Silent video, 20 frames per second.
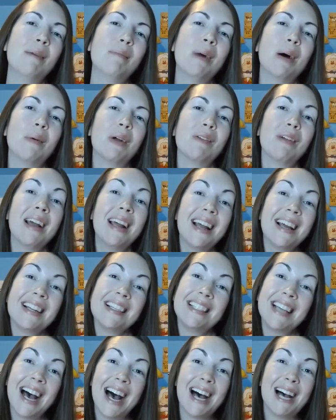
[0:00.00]
but we ran out
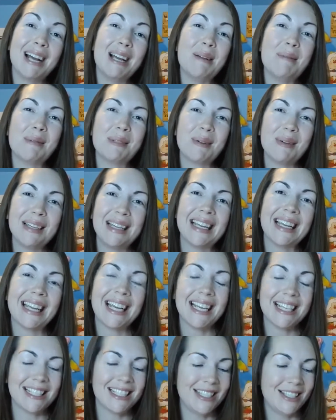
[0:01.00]
of time, so we didn't
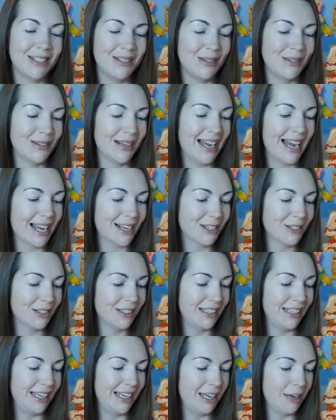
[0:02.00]
get to
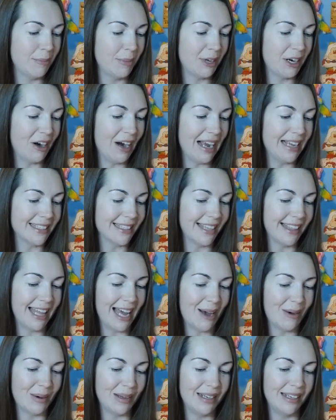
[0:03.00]
actually put our eyes on
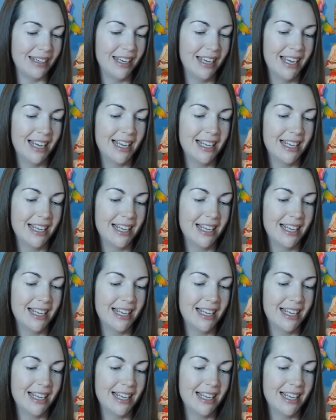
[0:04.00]
that one